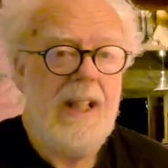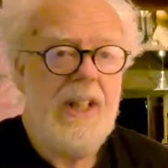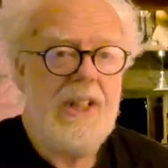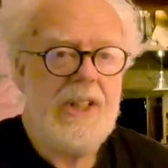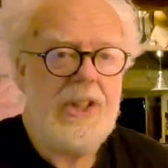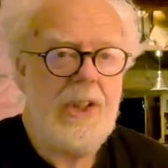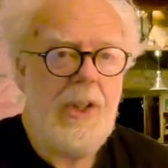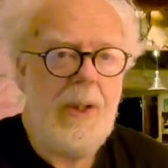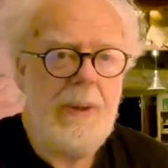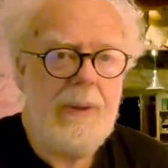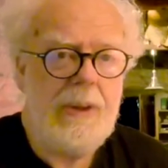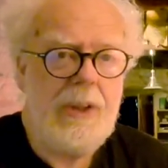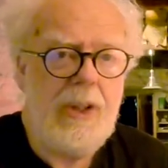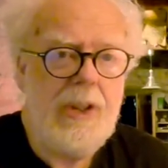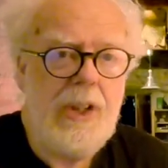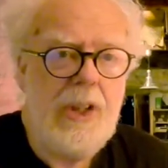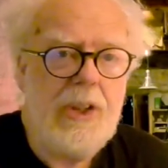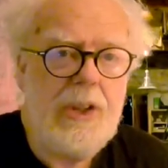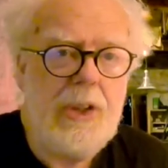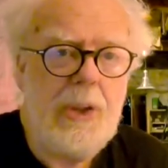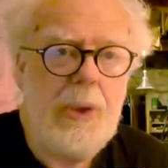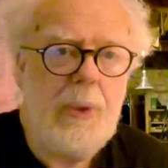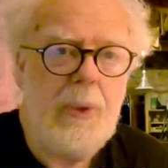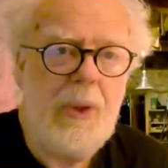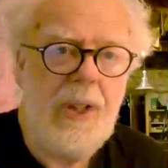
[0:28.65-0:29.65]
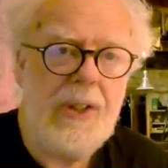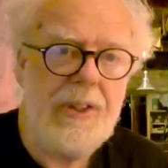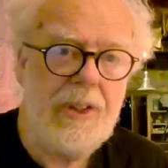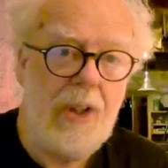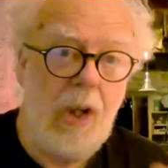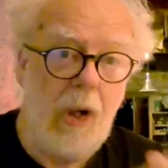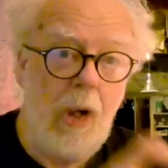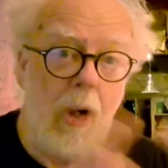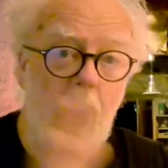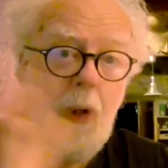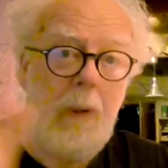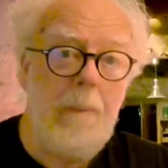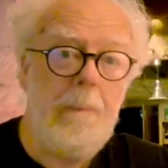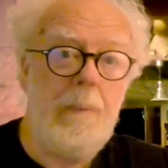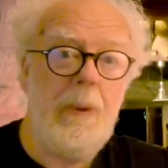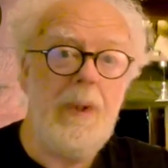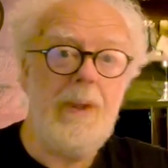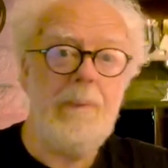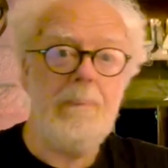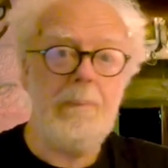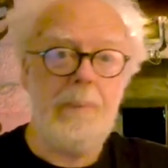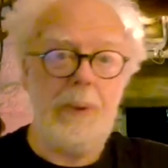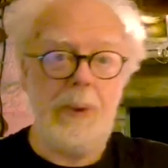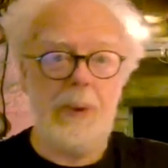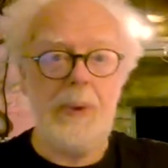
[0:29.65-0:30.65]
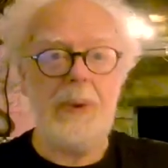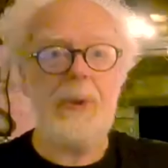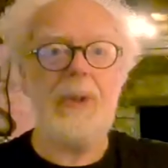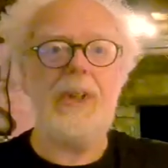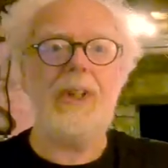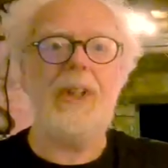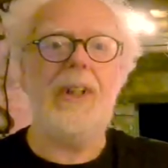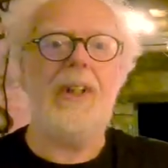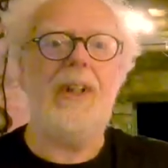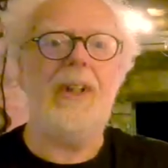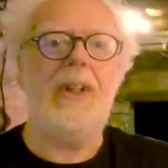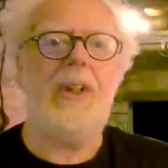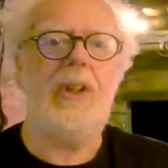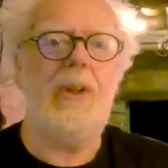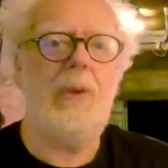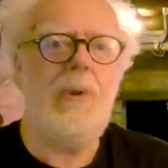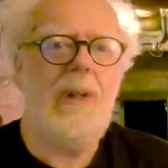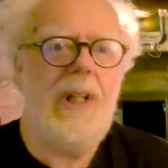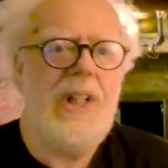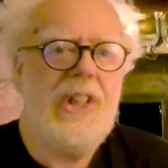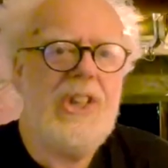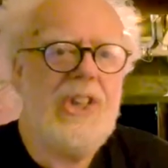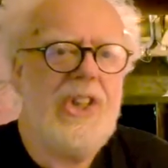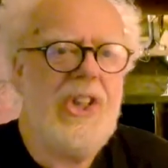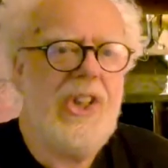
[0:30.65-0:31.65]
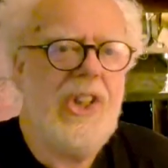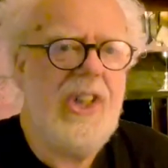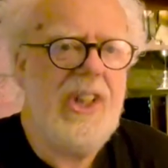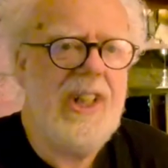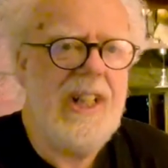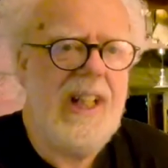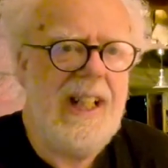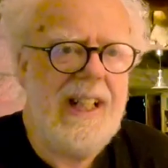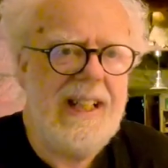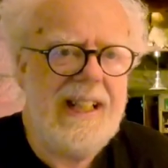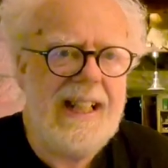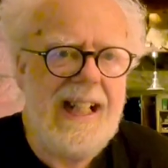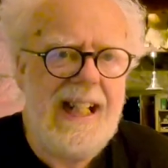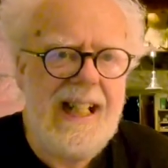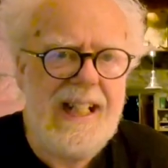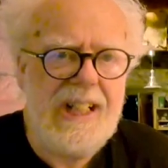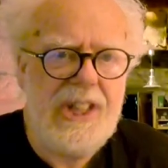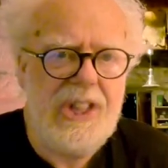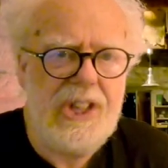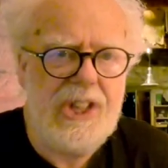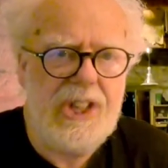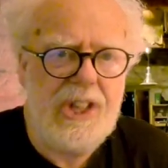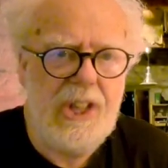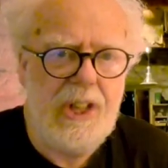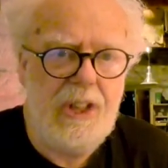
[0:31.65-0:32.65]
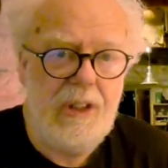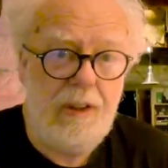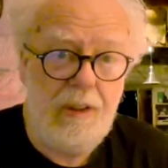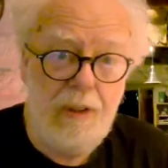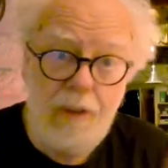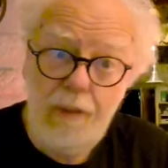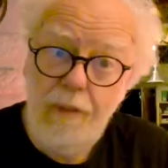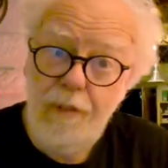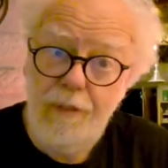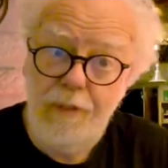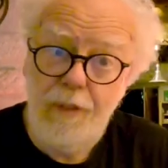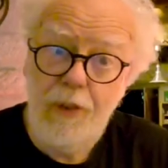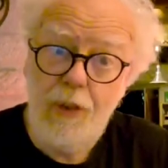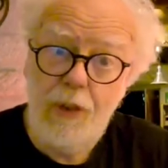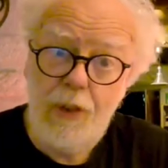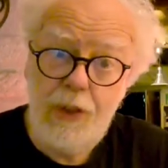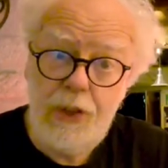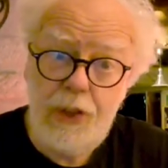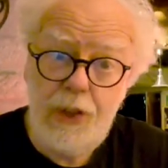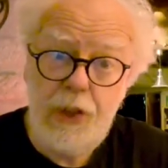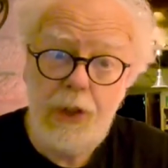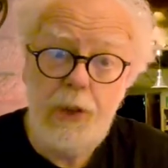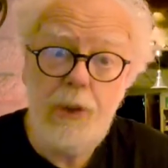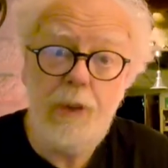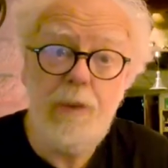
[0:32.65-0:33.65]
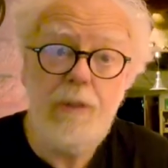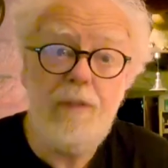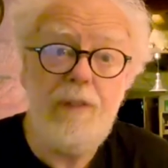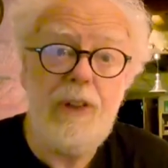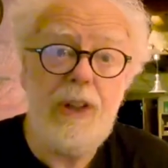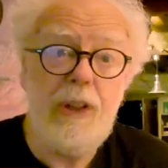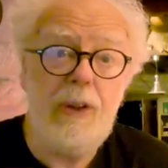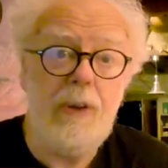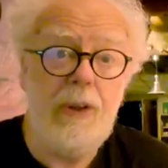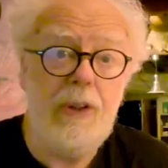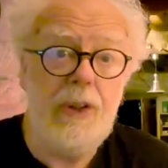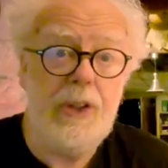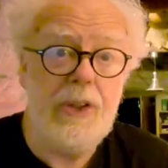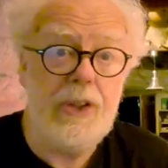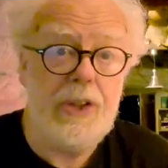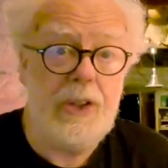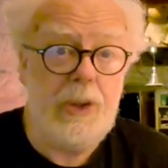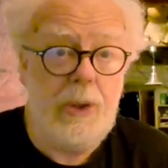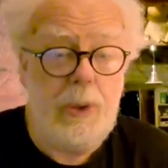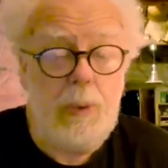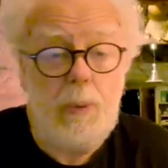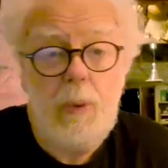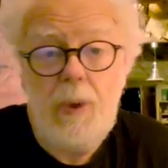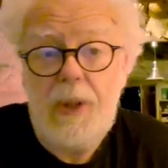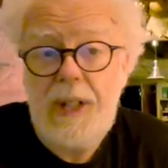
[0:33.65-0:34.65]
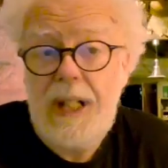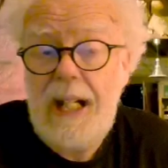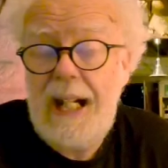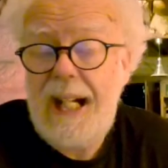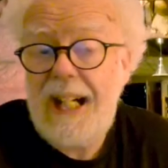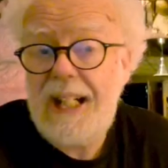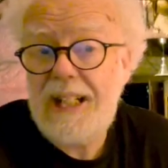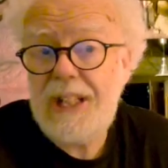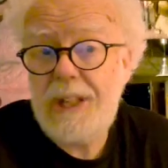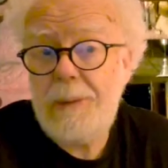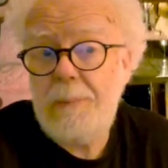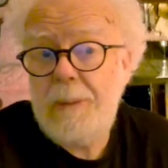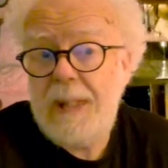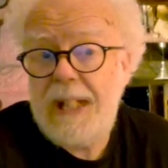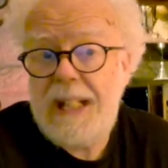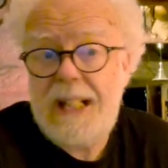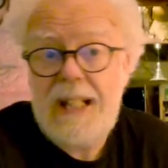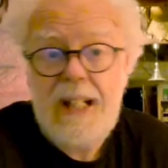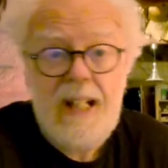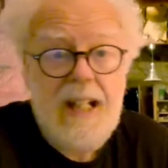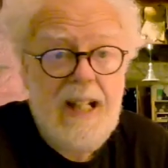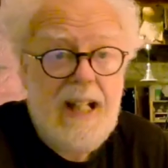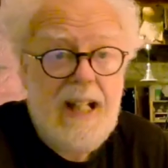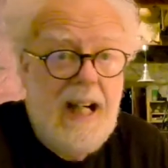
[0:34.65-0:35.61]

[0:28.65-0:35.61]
So I'm going to do an open book question and answer for new viewers who want to ask me